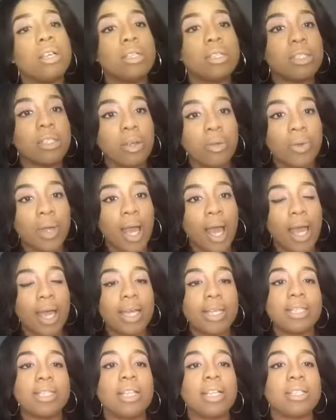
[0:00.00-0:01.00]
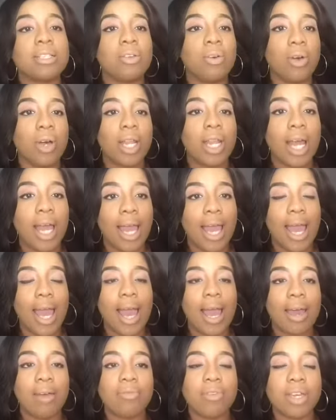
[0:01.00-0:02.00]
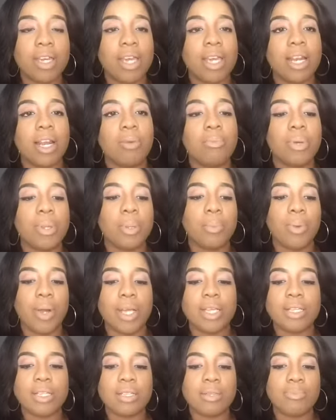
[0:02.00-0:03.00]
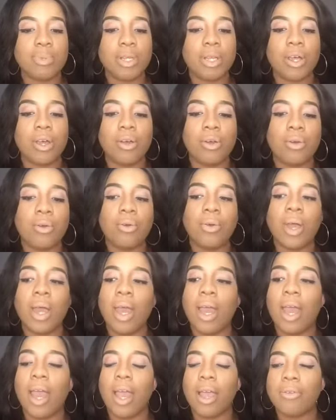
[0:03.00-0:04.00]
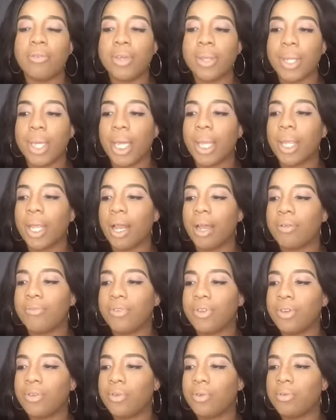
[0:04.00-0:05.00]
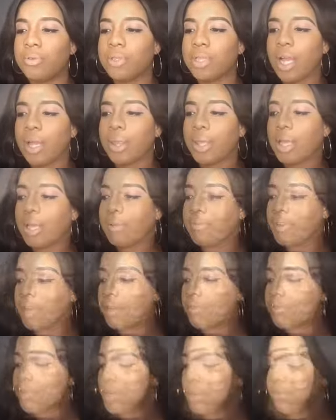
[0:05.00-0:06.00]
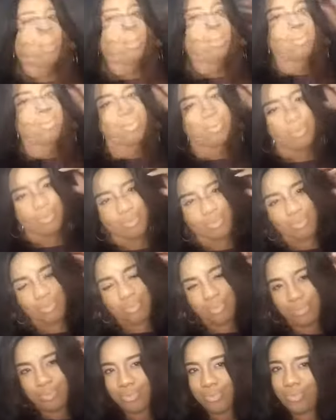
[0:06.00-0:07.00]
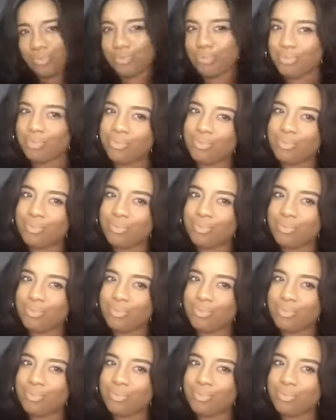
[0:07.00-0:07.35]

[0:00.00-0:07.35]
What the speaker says: So guys, that's all I have. Again, I'll put the prices below, everything that I've used. I think I've covered everything.